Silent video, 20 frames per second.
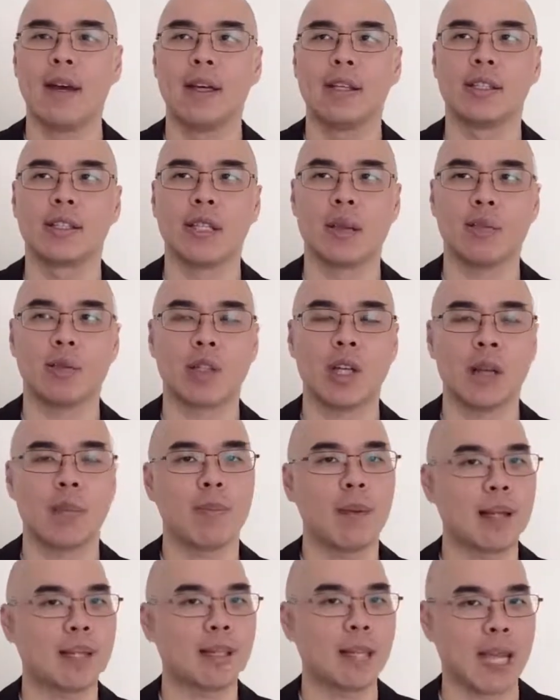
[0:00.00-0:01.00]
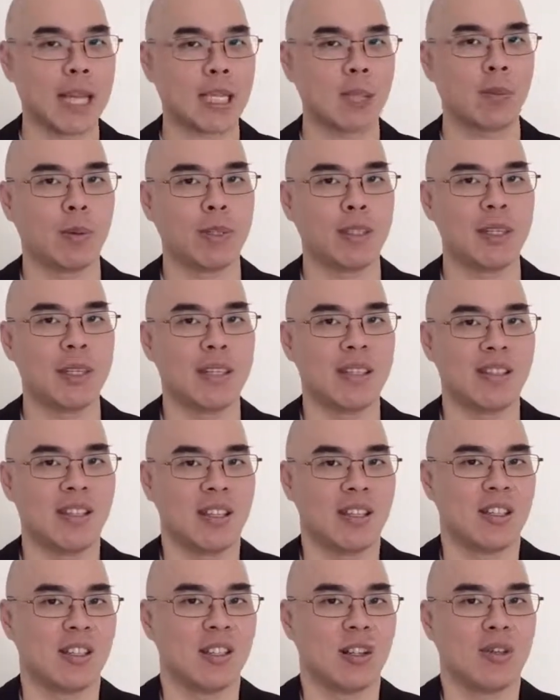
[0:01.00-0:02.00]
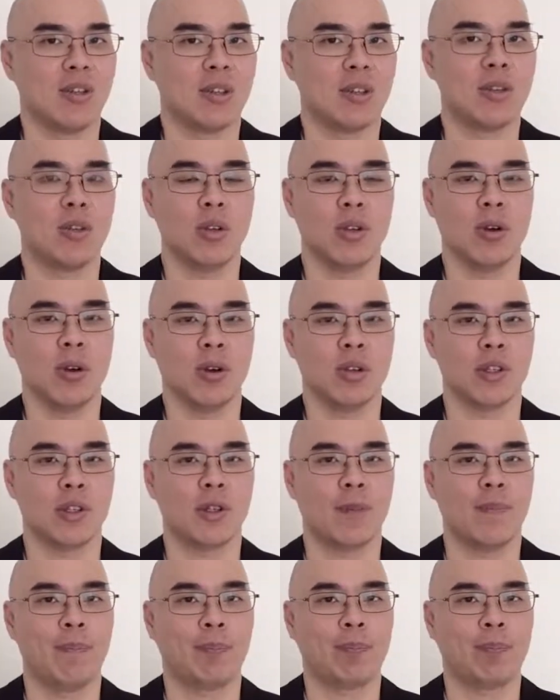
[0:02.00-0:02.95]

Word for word: subject matter expertise that's different to yours.